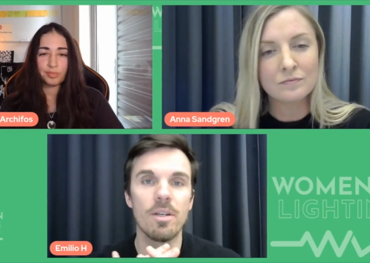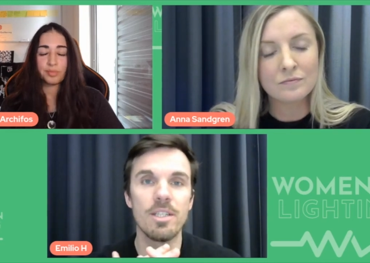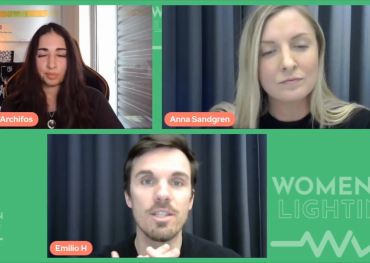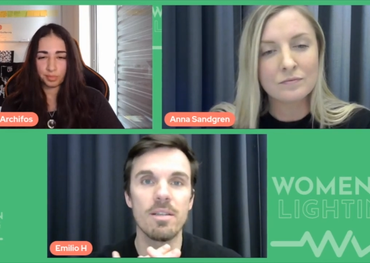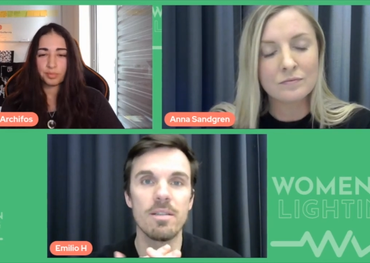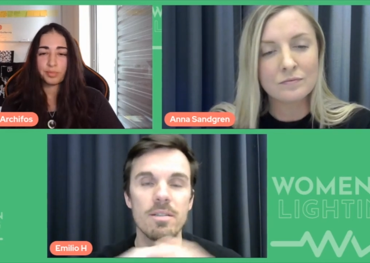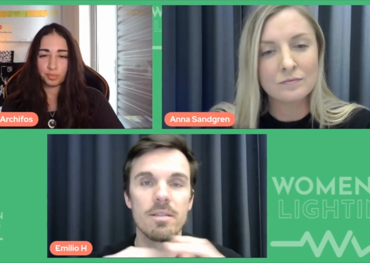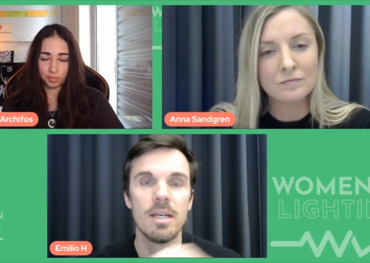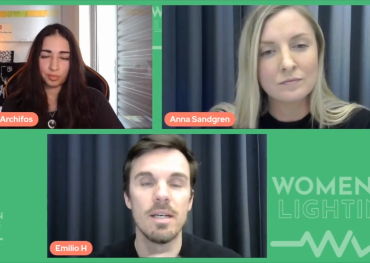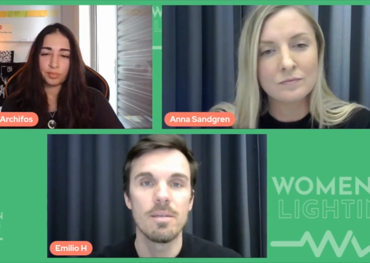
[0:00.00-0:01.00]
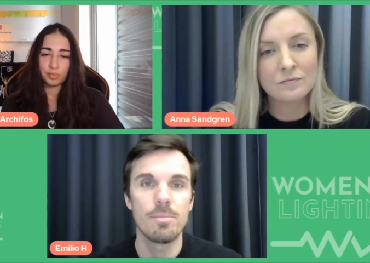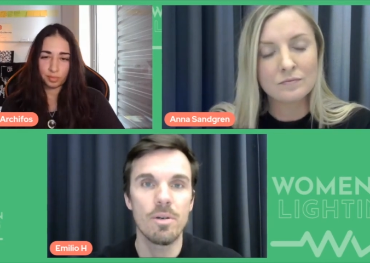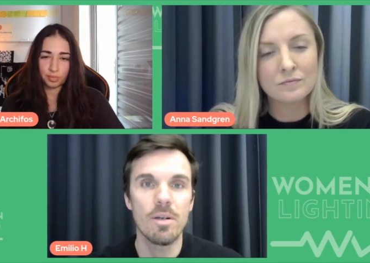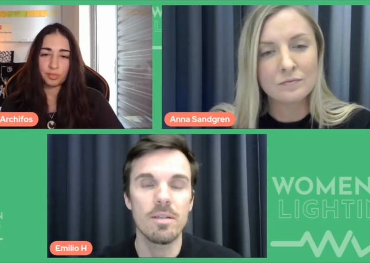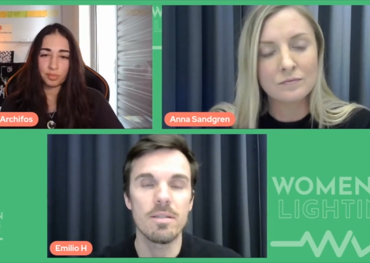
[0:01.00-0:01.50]
Speaker 1: at each other's
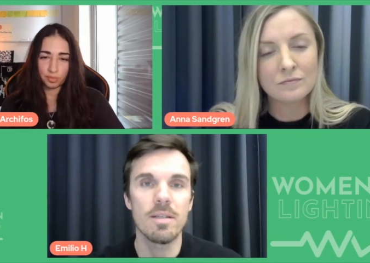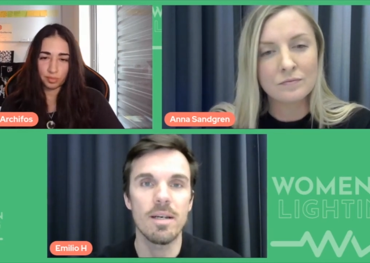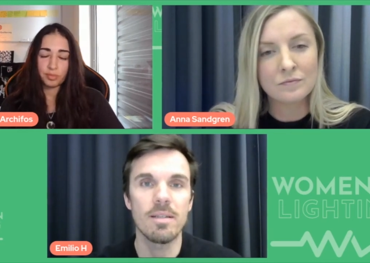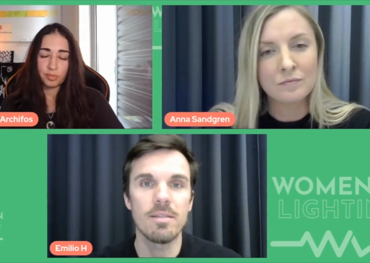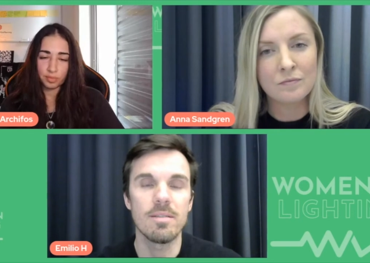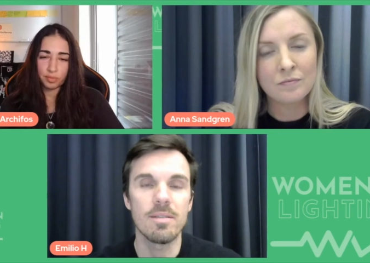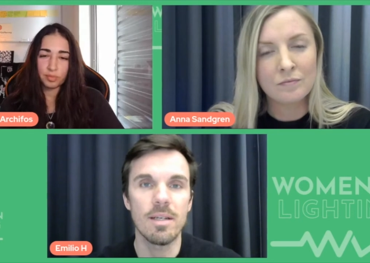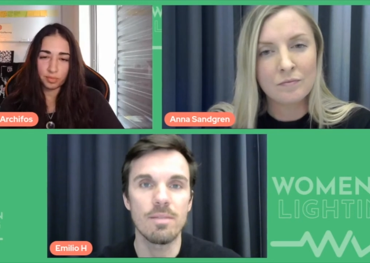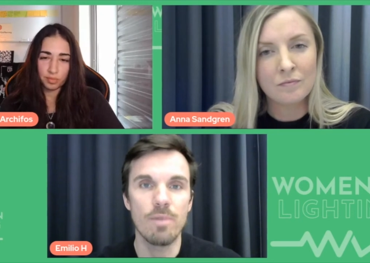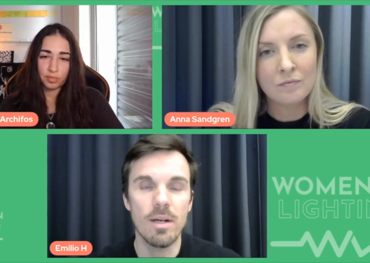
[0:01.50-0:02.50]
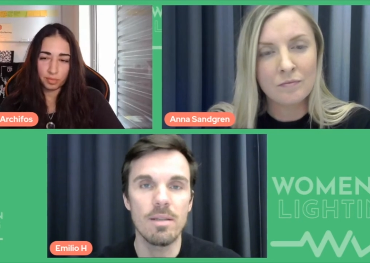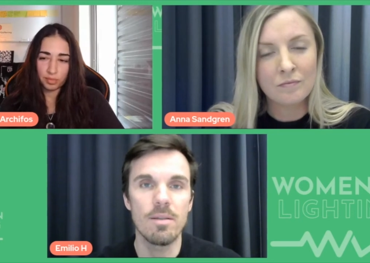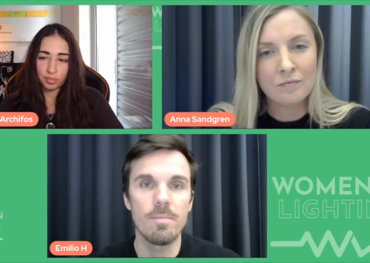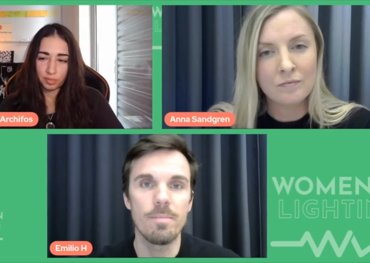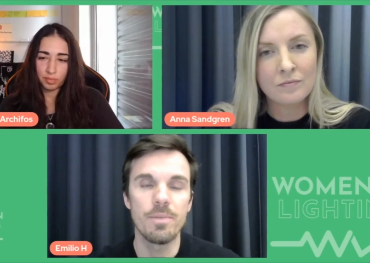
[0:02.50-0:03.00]
products and and rate
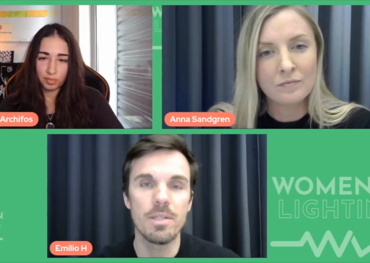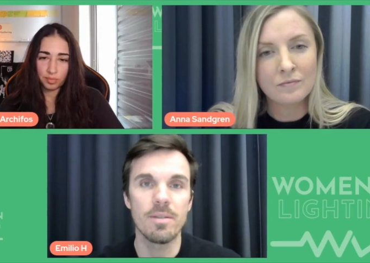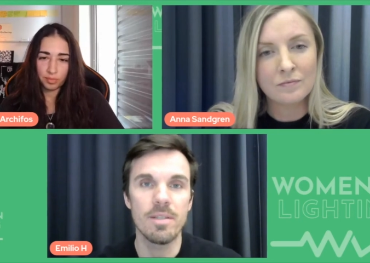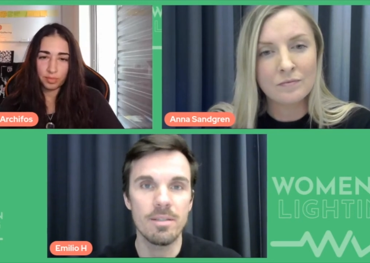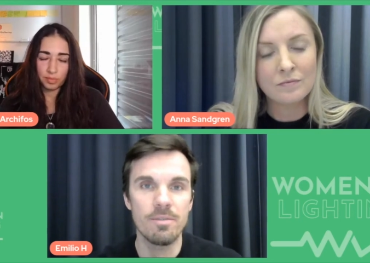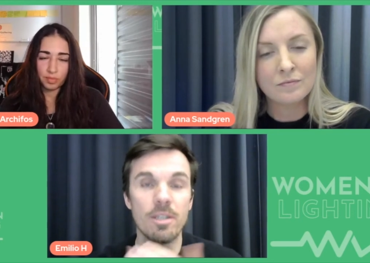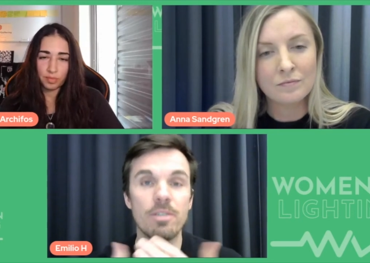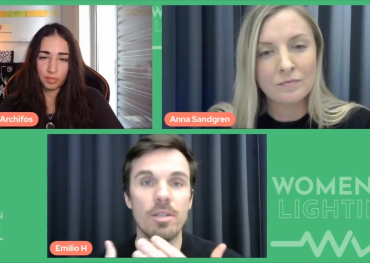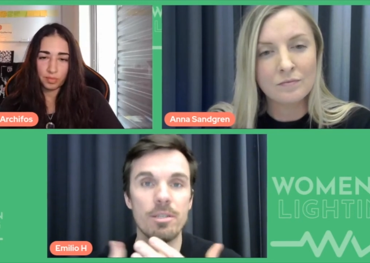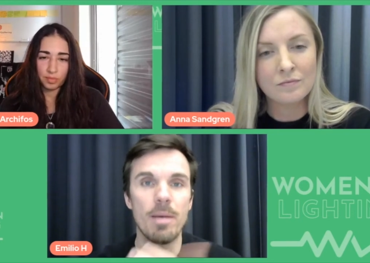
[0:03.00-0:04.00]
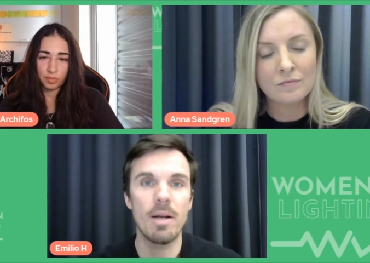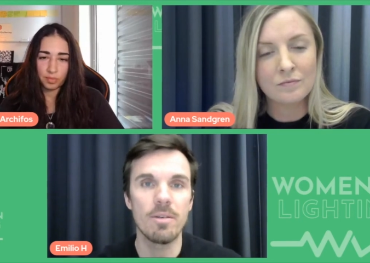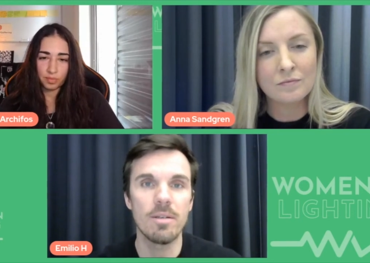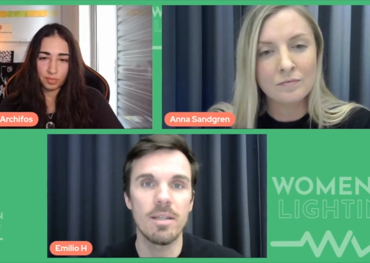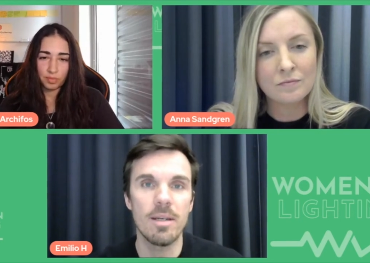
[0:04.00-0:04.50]
them. So it's, it's very
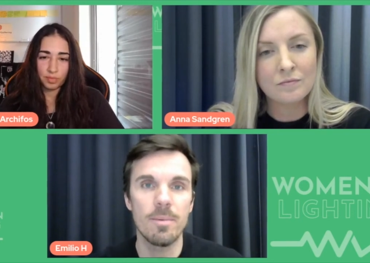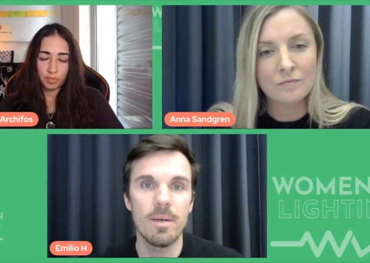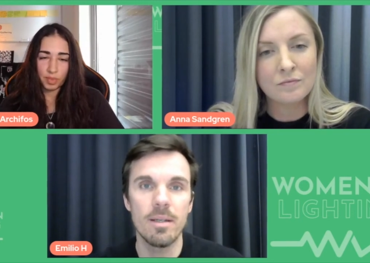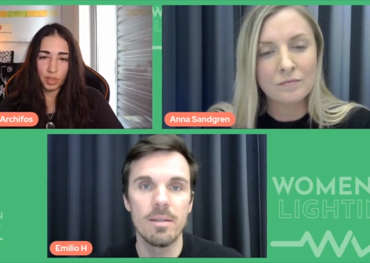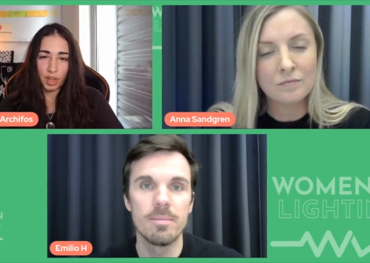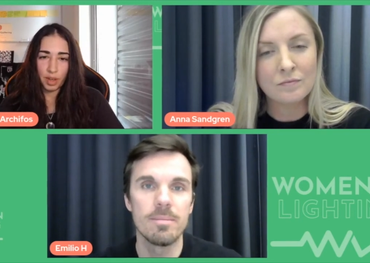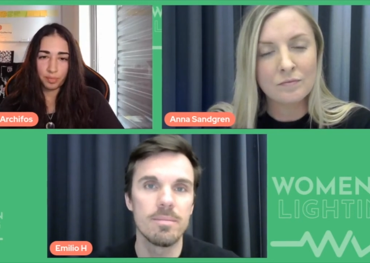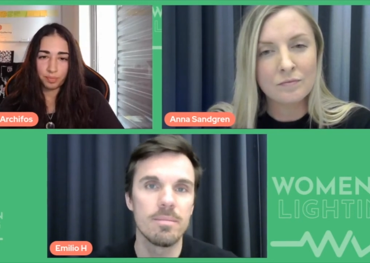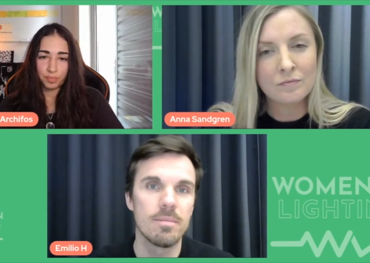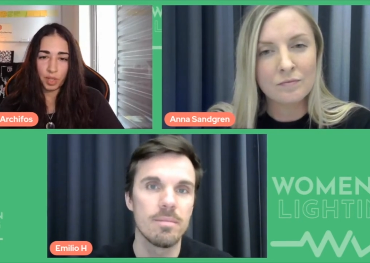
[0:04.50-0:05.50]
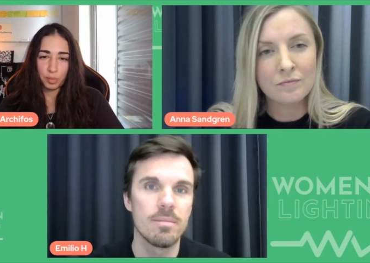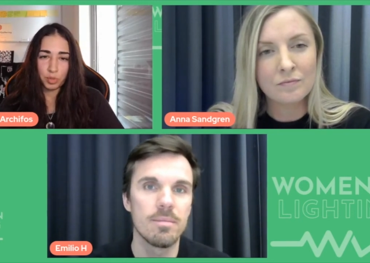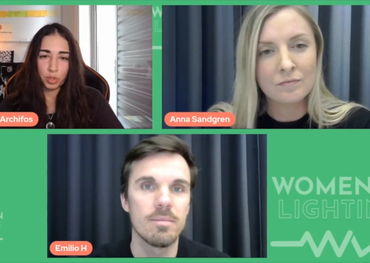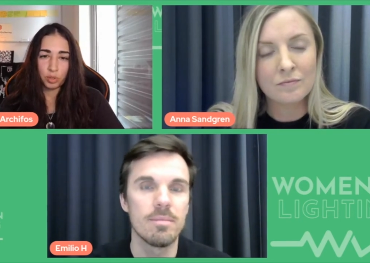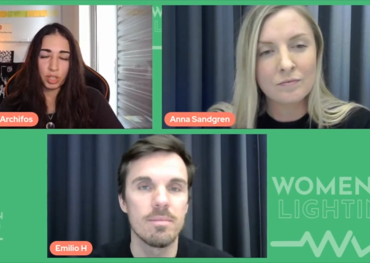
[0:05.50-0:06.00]
transparent in that way.
Speaker 2: Yeah,
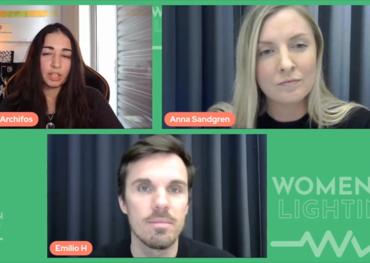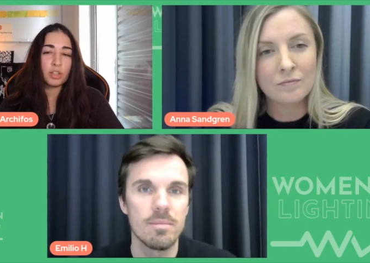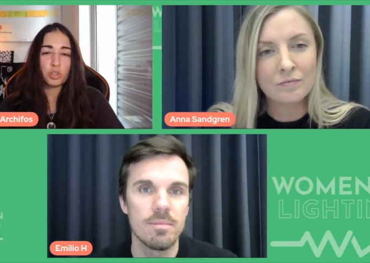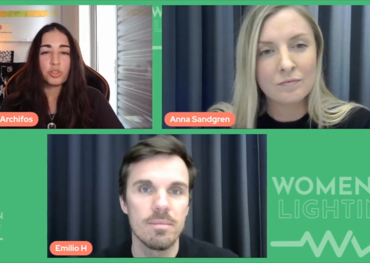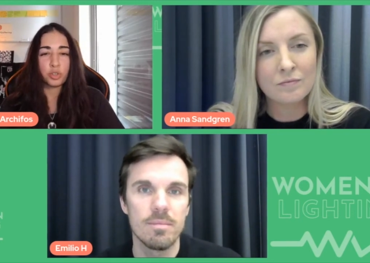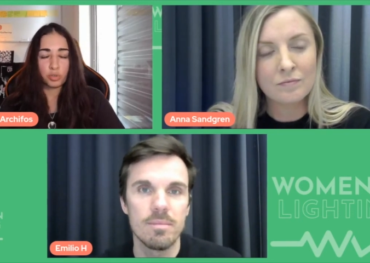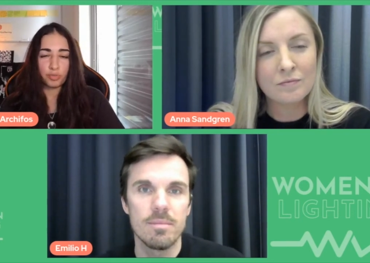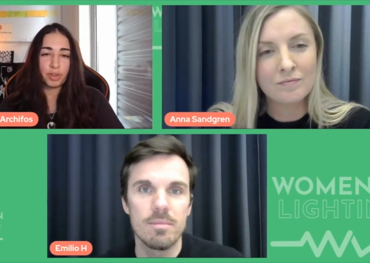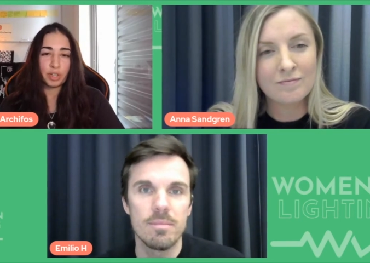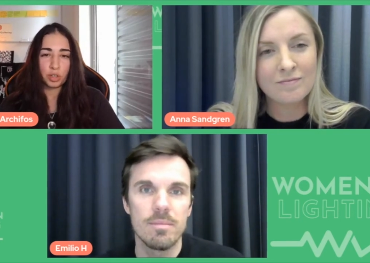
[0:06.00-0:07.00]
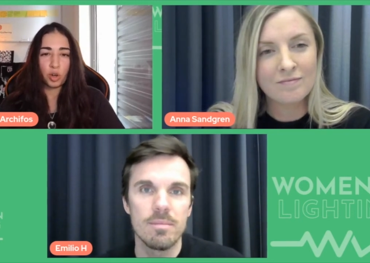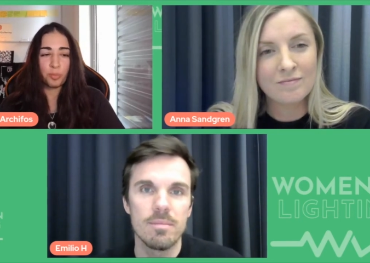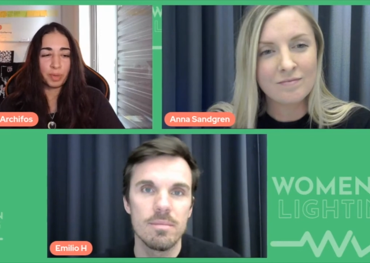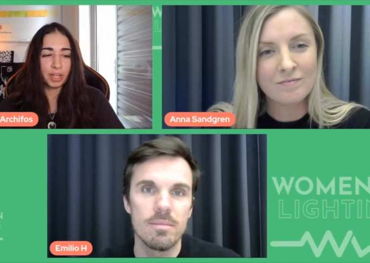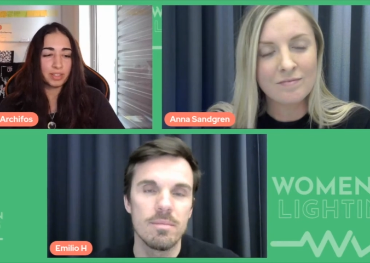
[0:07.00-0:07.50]
absolutely, and it's also very
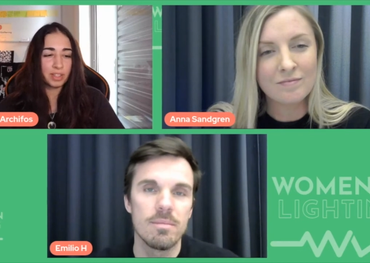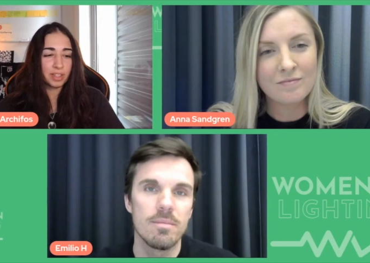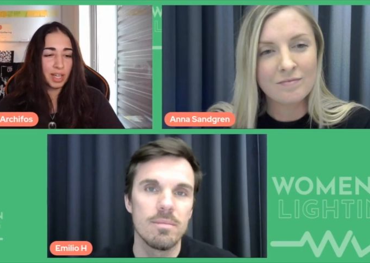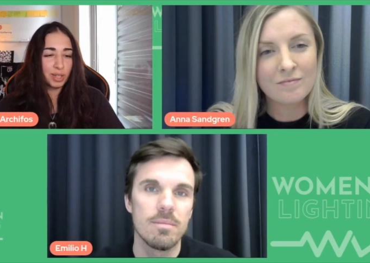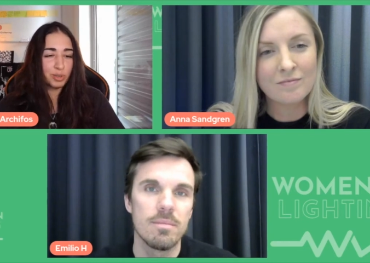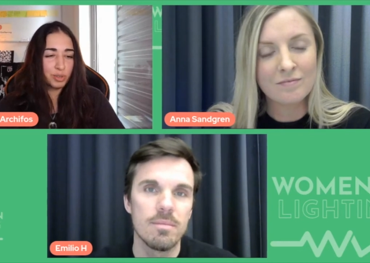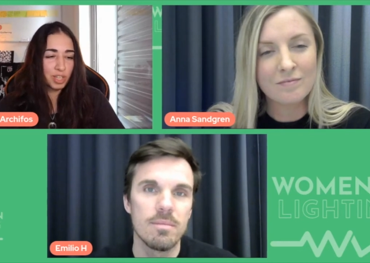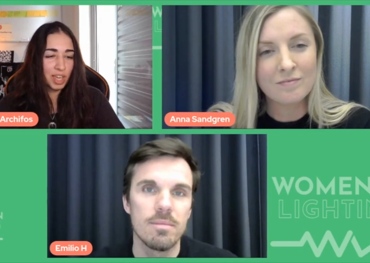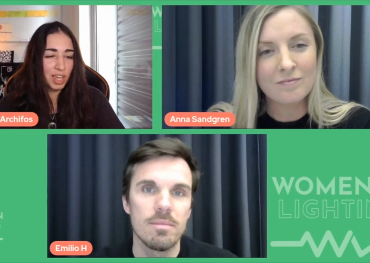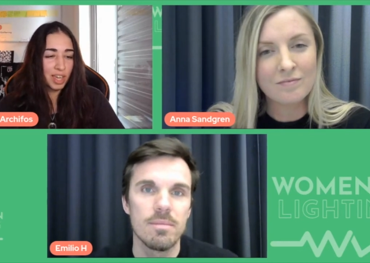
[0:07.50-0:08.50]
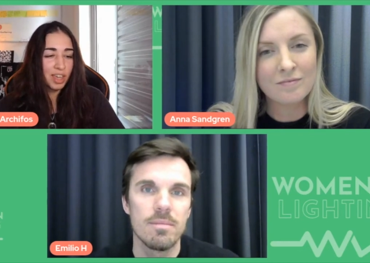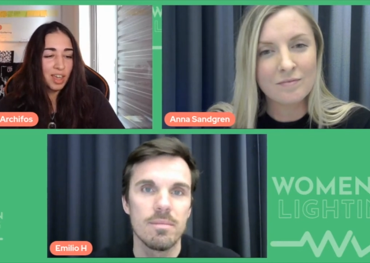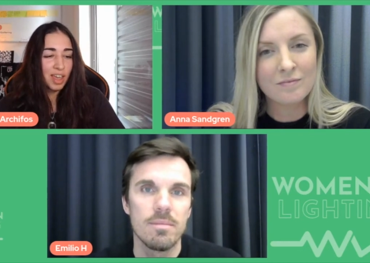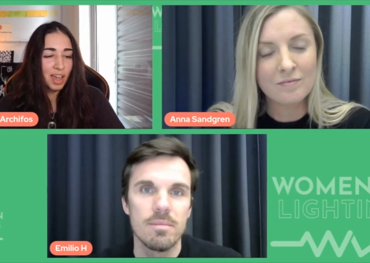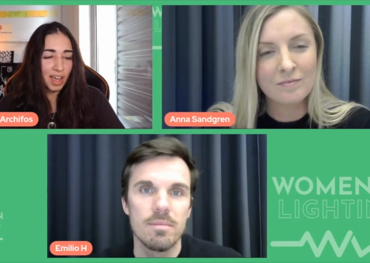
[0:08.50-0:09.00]
complex. And I would say
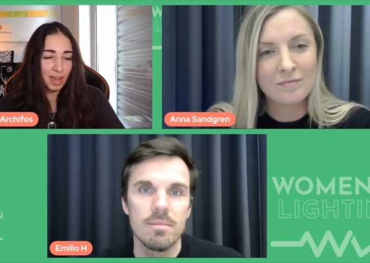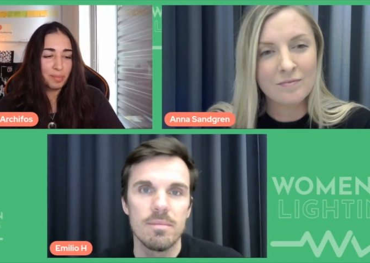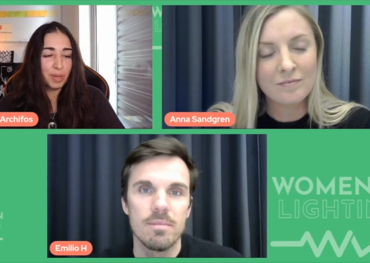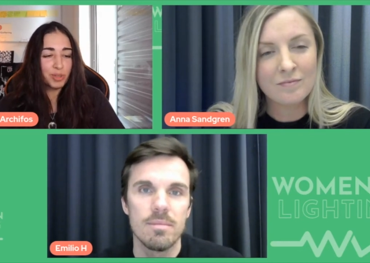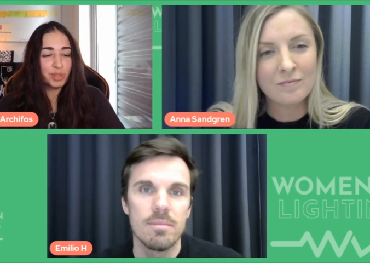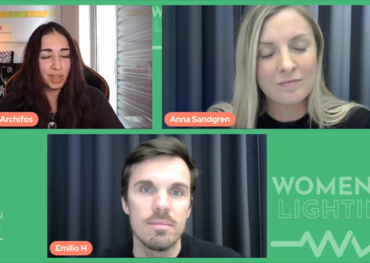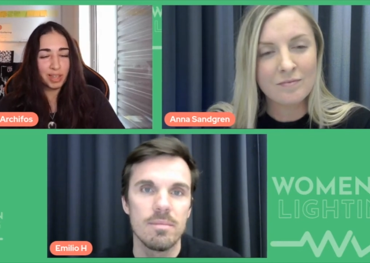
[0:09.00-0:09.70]
uh, because